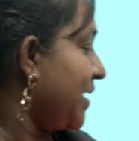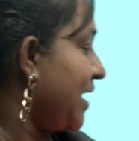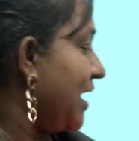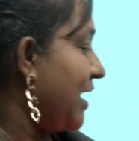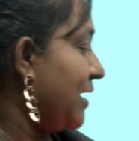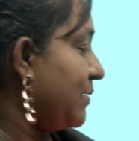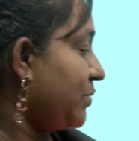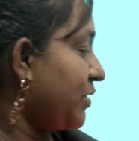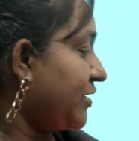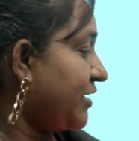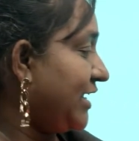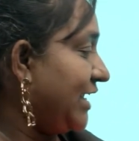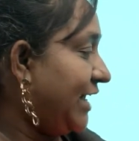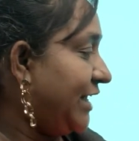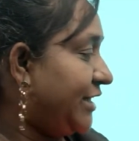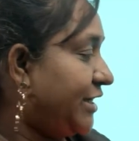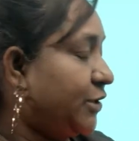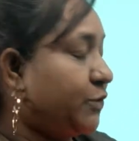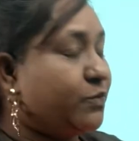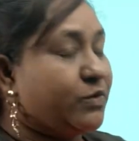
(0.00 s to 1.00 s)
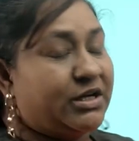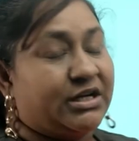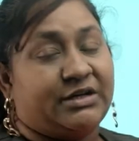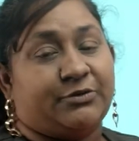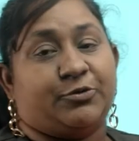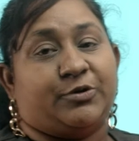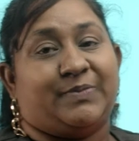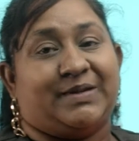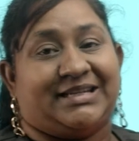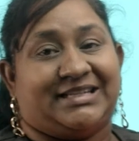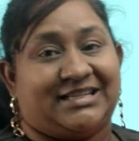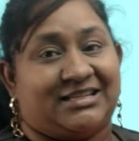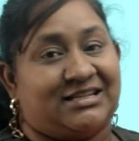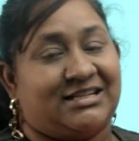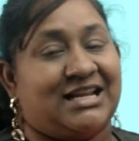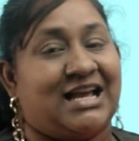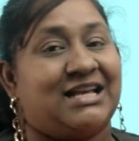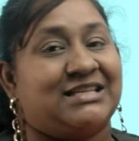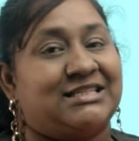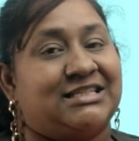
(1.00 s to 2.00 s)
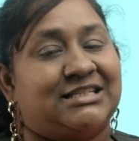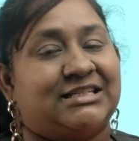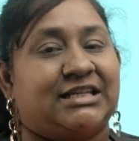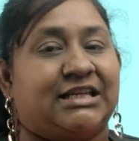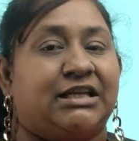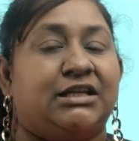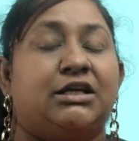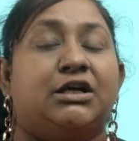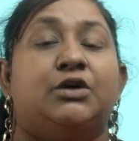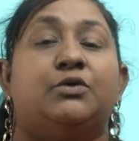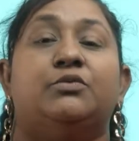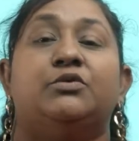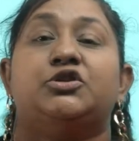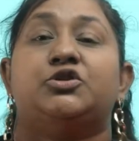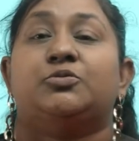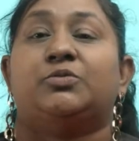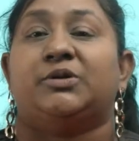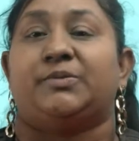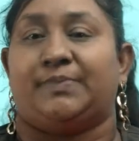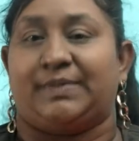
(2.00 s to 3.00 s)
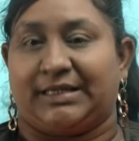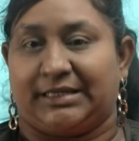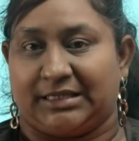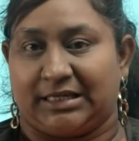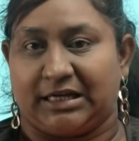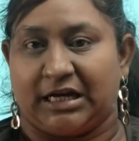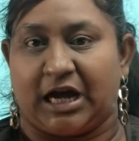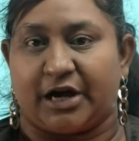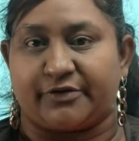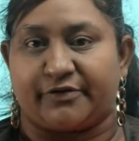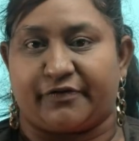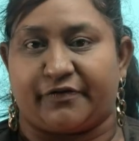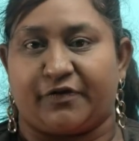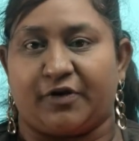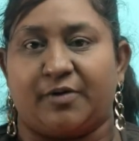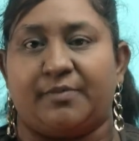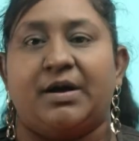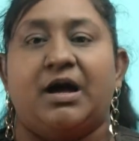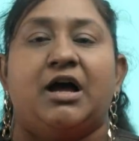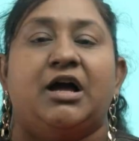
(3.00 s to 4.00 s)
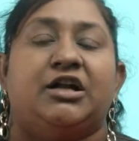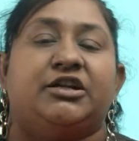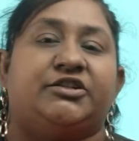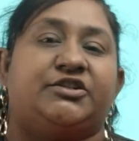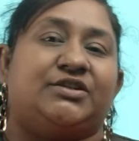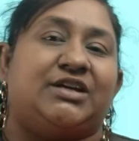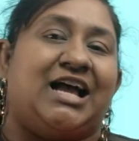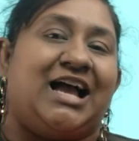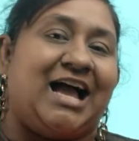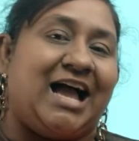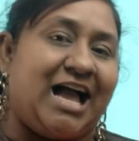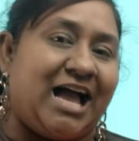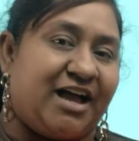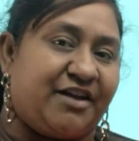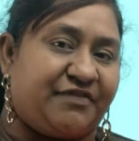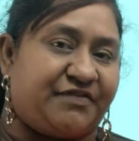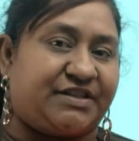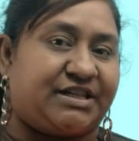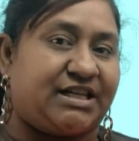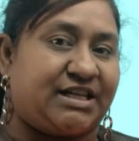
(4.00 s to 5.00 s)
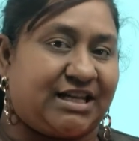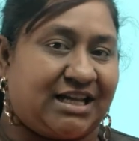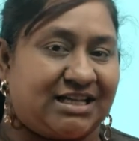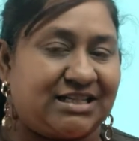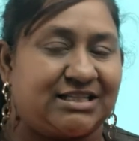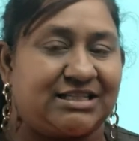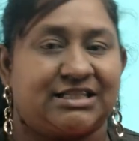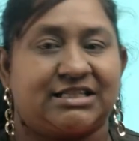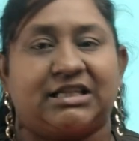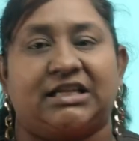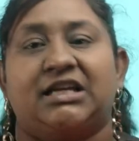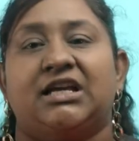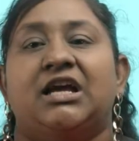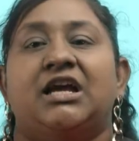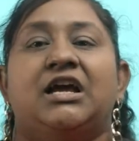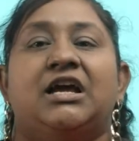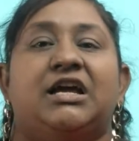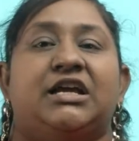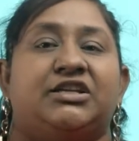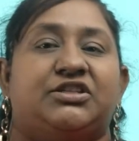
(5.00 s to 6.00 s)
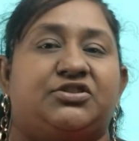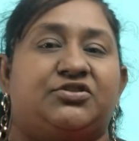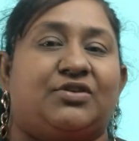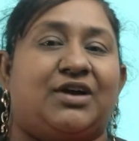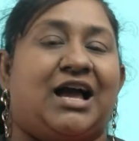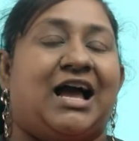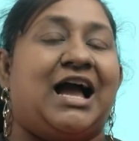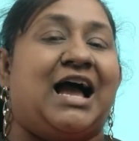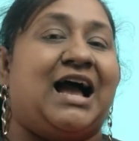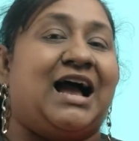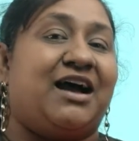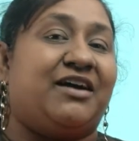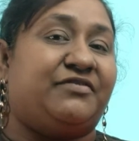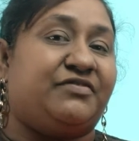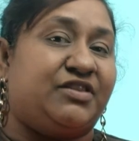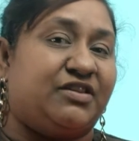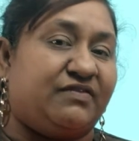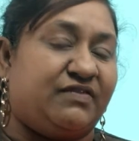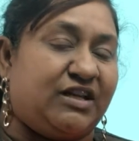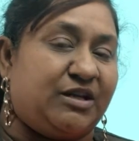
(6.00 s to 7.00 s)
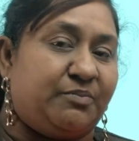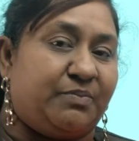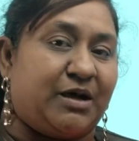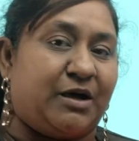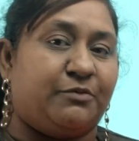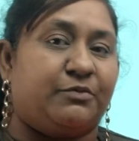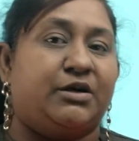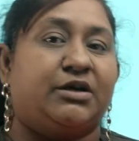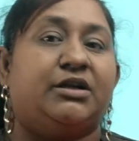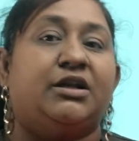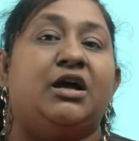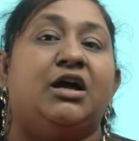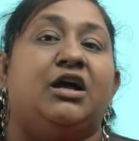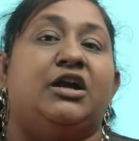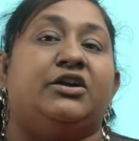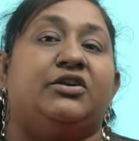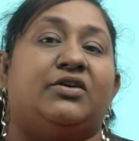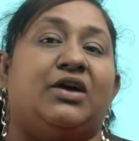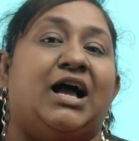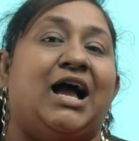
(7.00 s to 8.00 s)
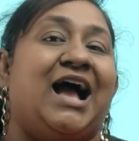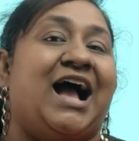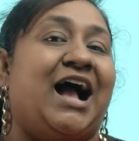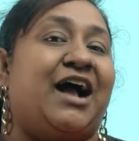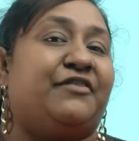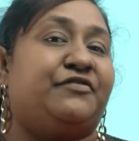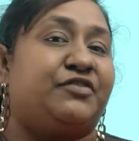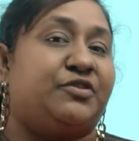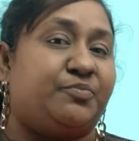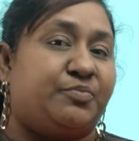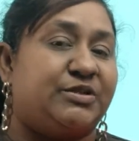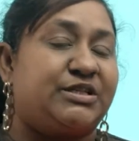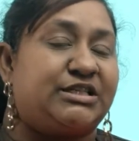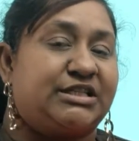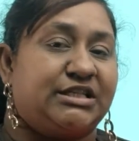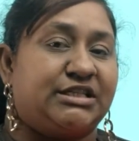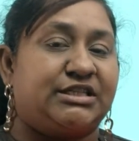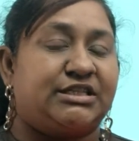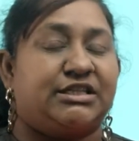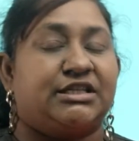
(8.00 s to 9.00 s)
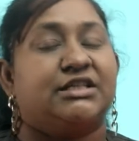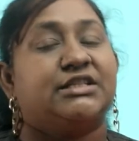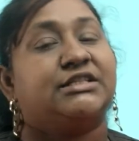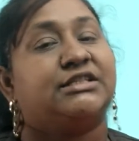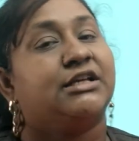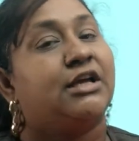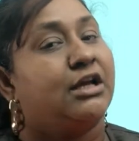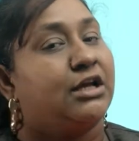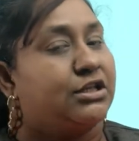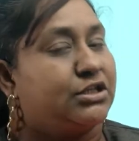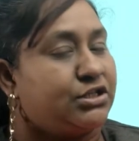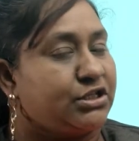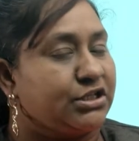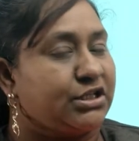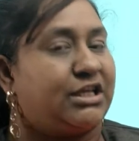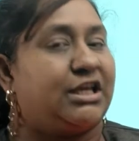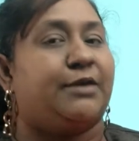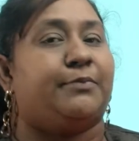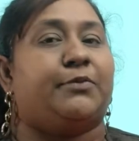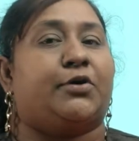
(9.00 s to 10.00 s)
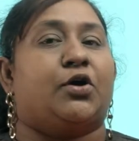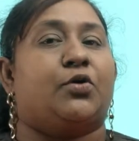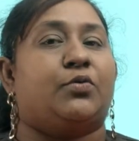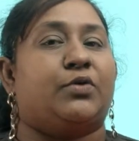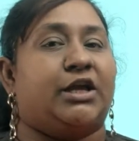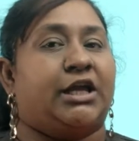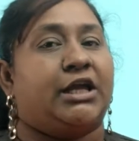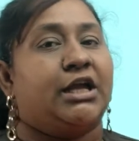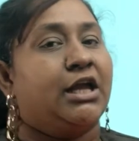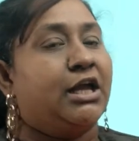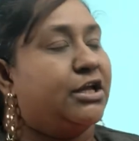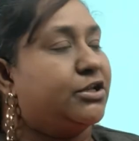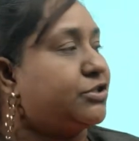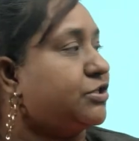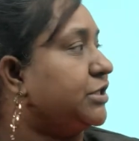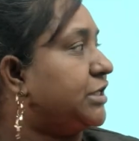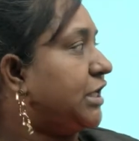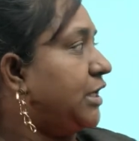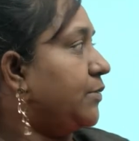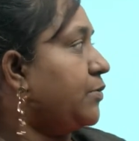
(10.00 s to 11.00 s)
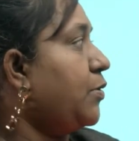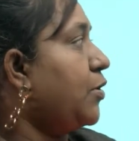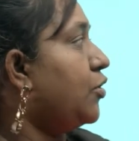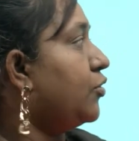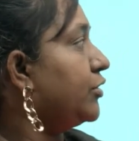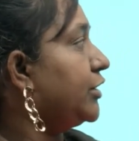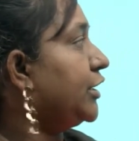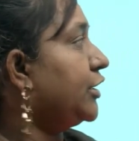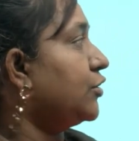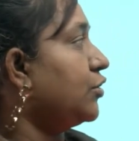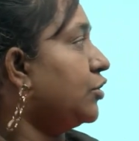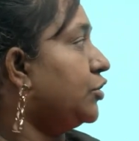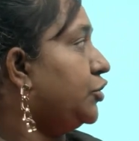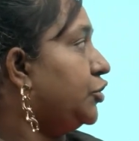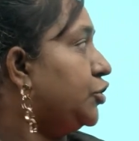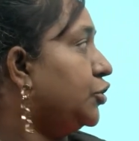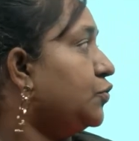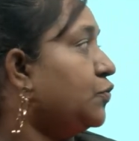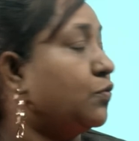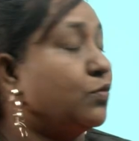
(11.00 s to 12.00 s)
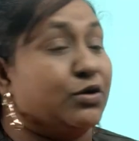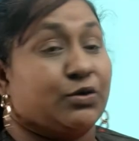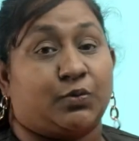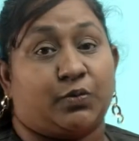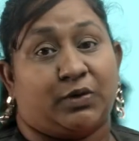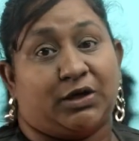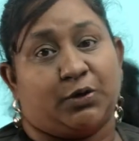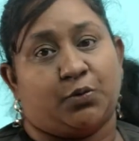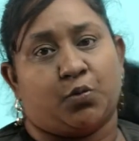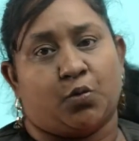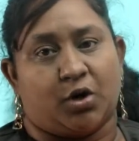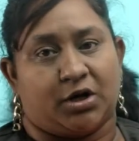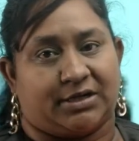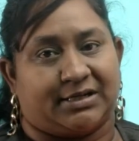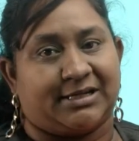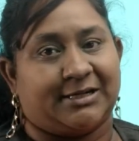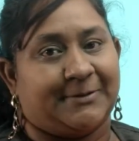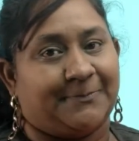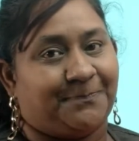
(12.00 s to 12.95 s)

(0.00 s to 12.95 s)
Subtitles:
A related word would be tenacity, which would be the noun form. To have tenacity is to have the willpower, to have the persistence, to keep going, to keep holding on to what we want.